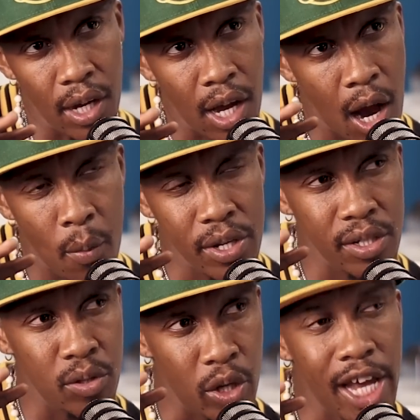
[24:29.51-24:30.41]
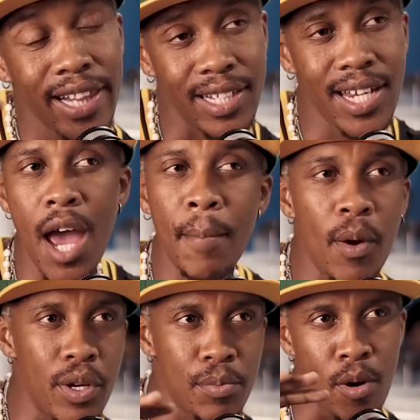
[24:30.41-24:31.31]
uh, I wasn't at the
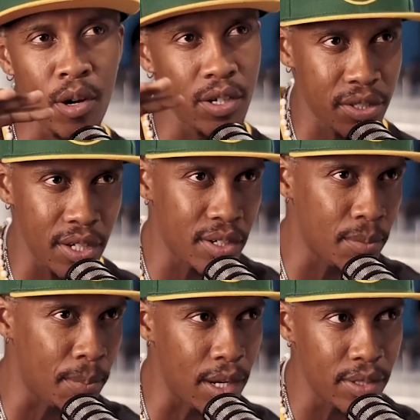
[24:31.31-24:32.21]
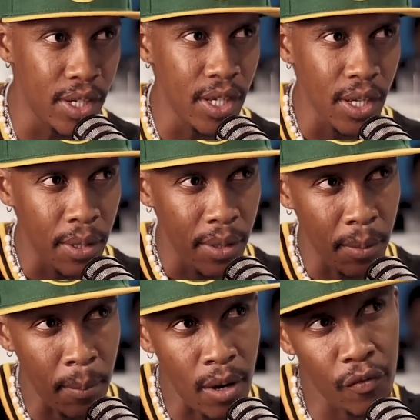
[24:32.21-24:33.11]
time. I was more concerned about
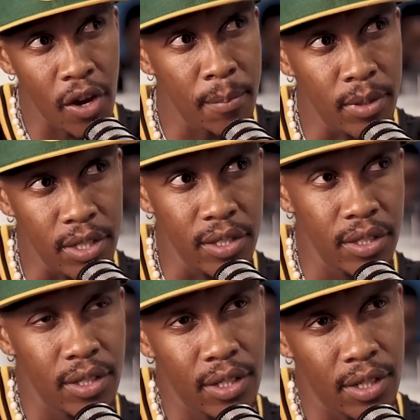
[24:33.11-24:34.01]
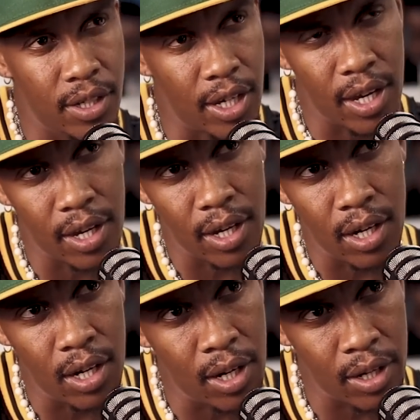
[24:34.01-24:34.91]
my family.
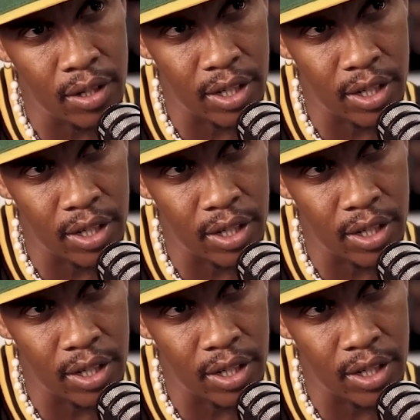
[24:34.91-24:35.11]
Uh,